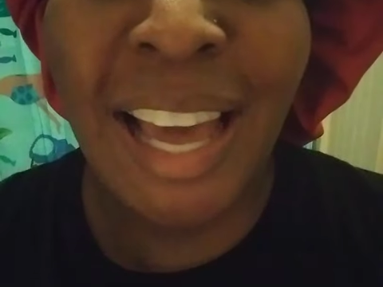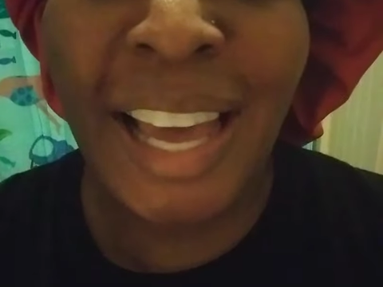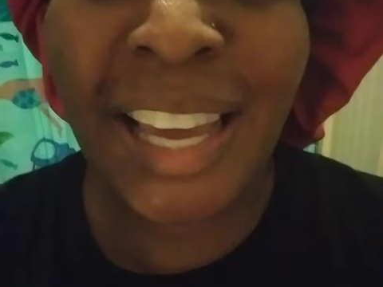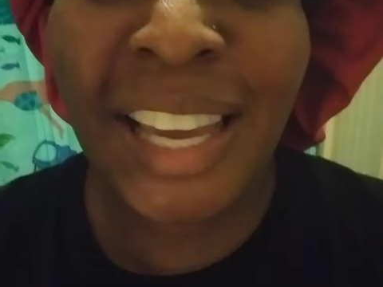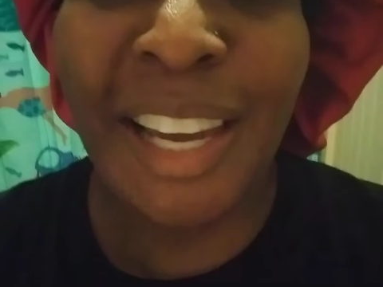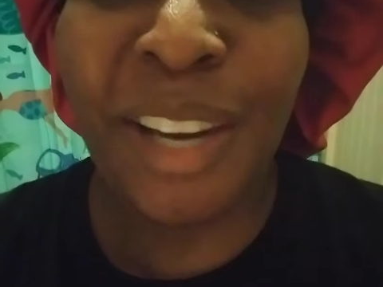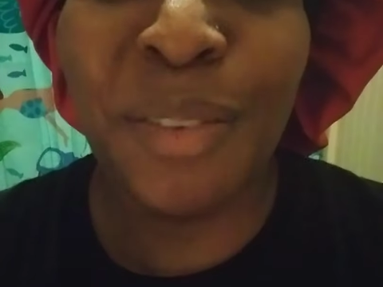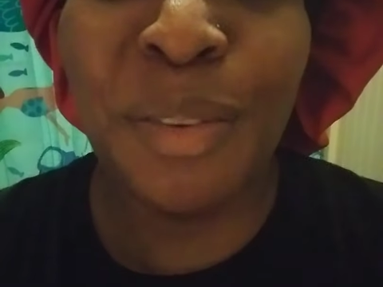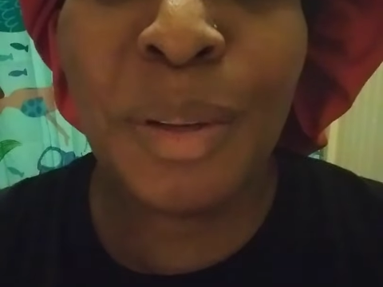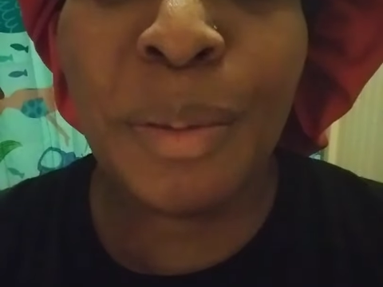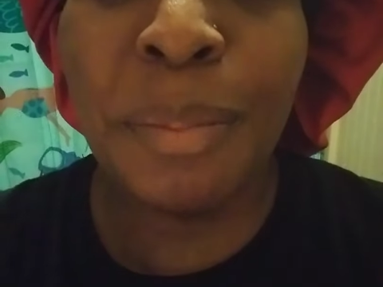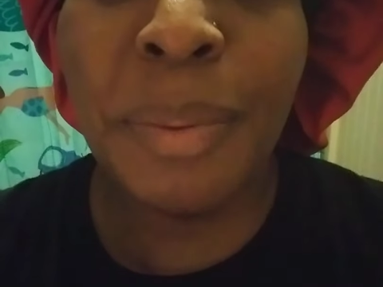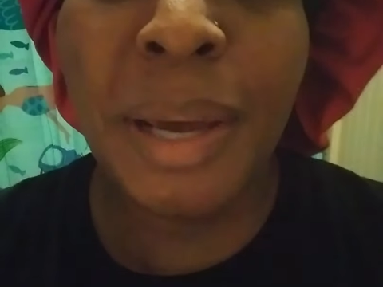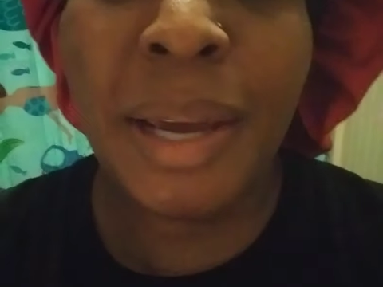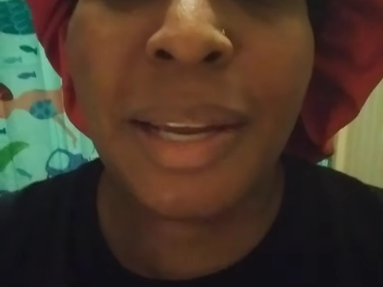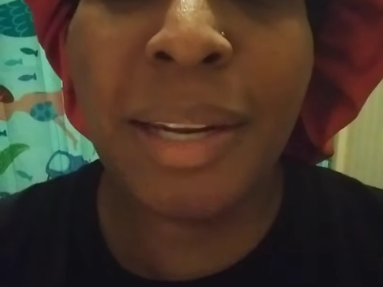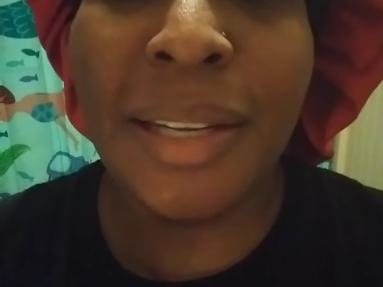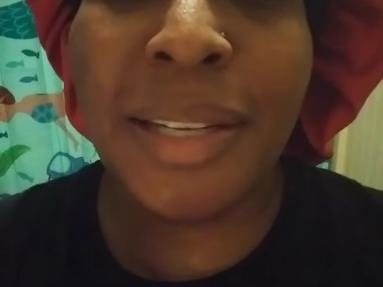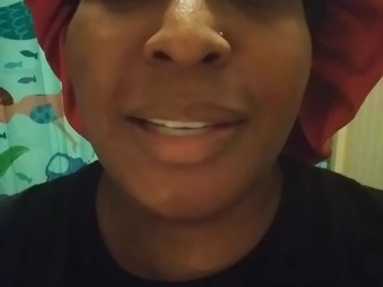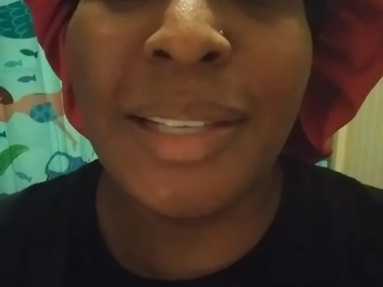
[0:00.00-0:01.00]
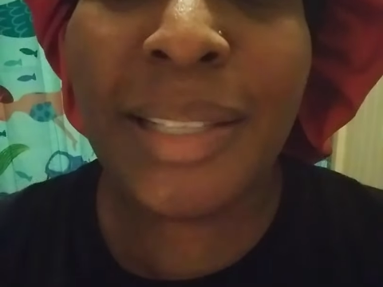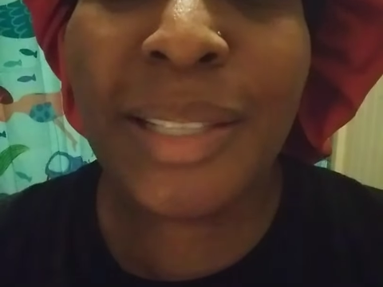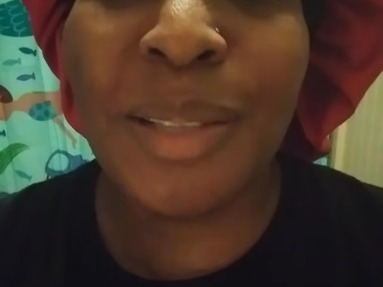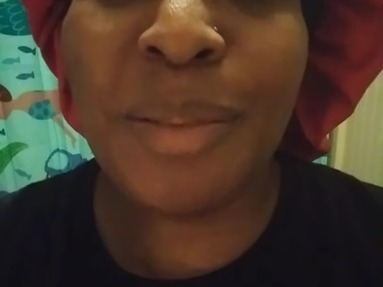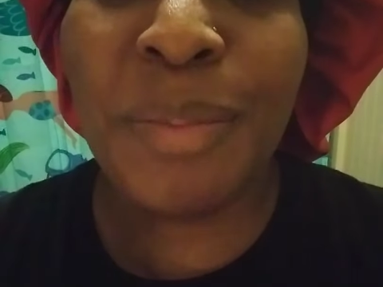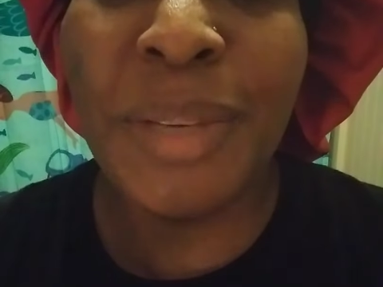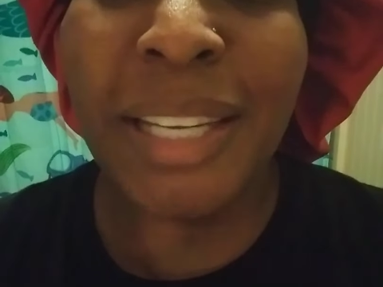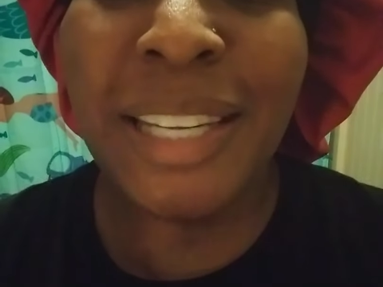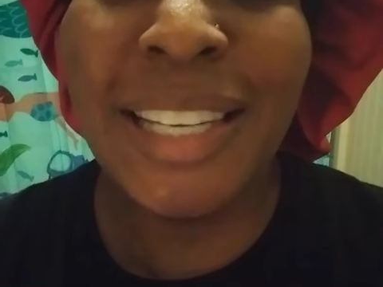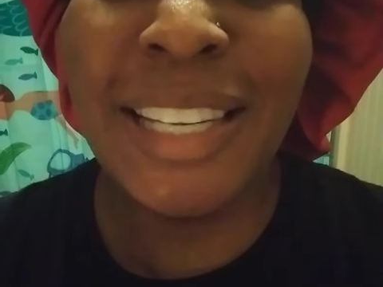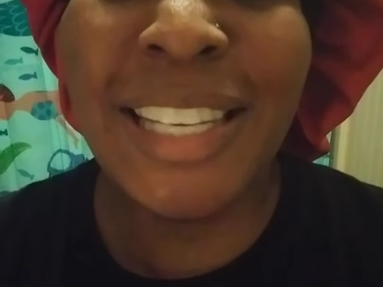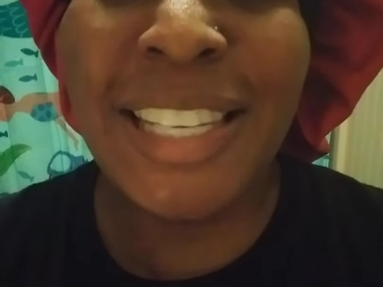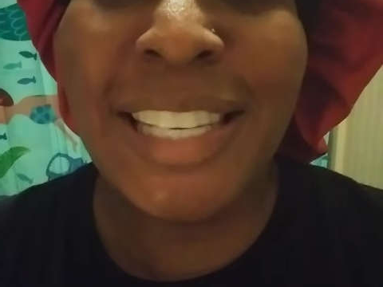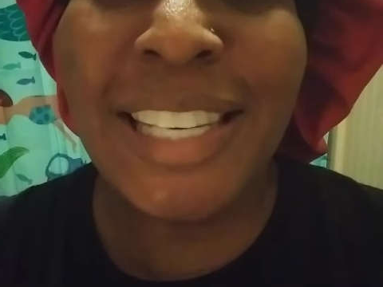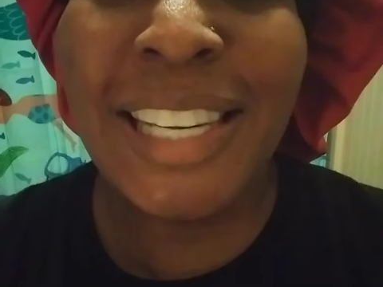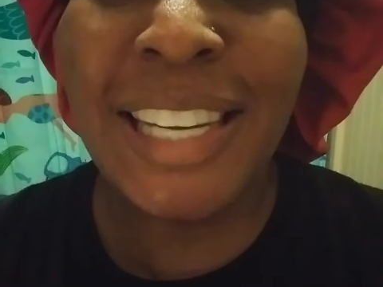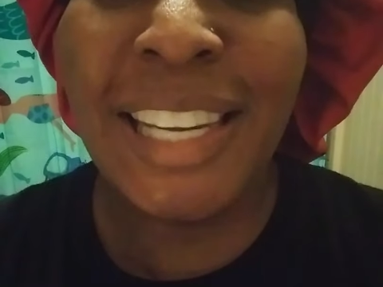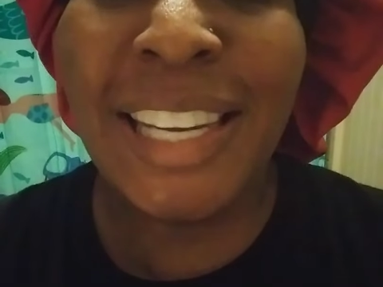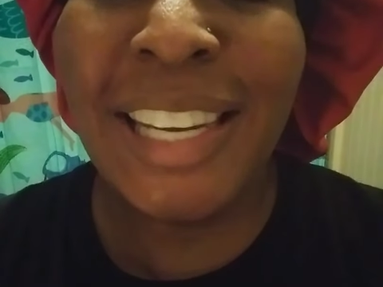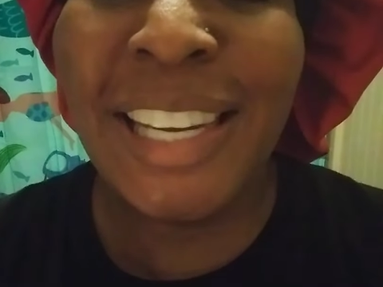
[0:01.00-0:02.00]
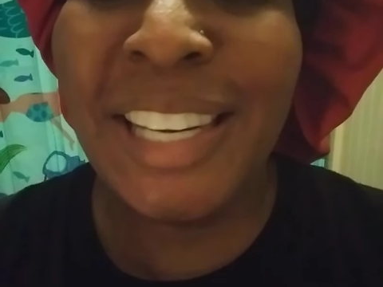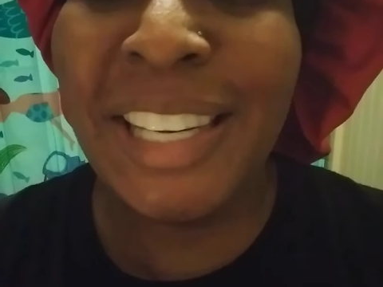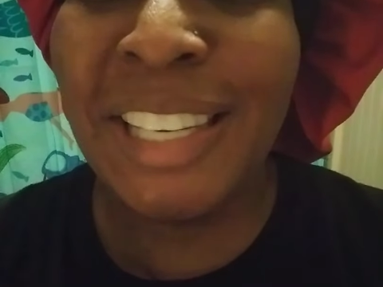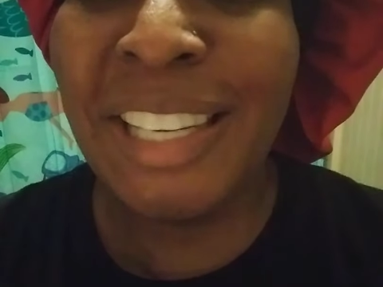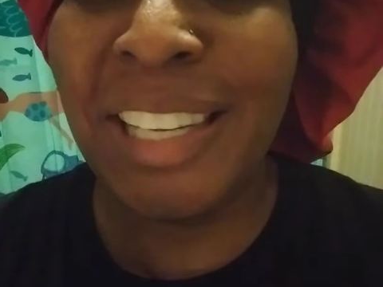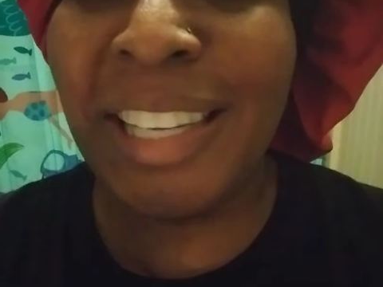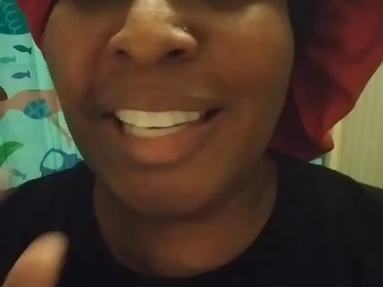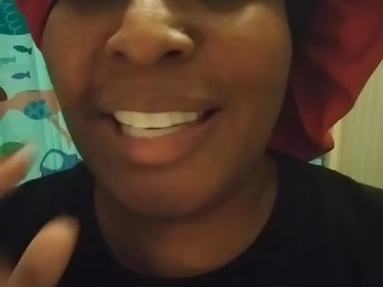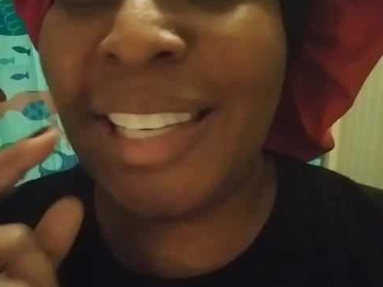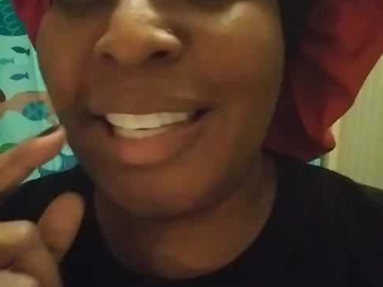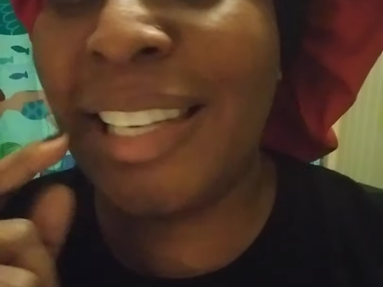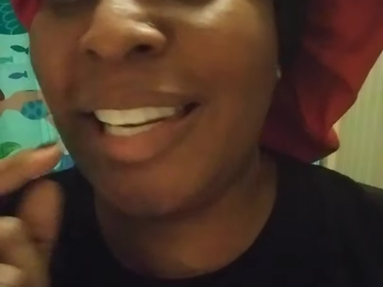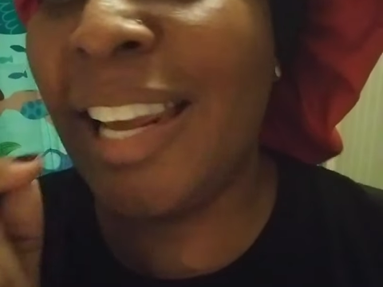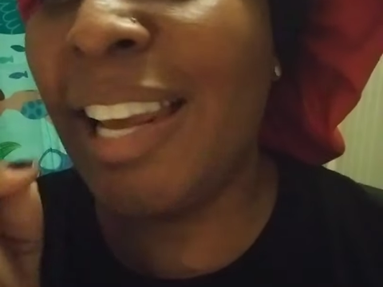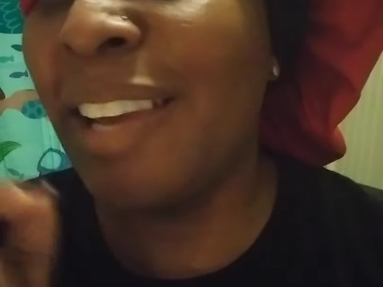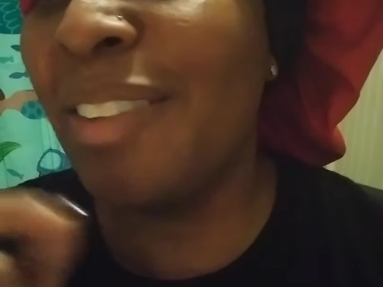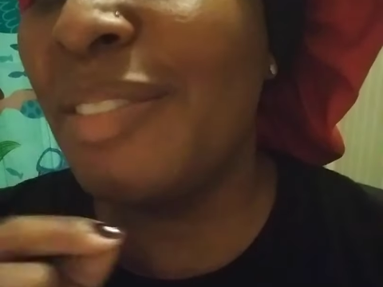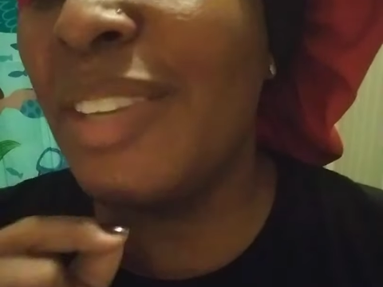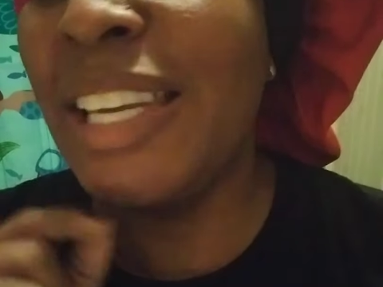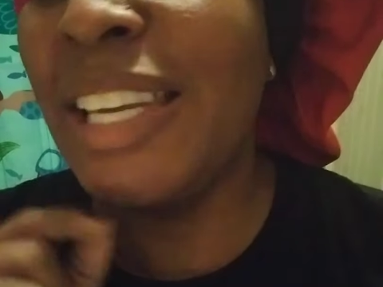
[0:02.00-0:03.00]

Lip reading: Hi everybody, it's me, Lasheen, and I'm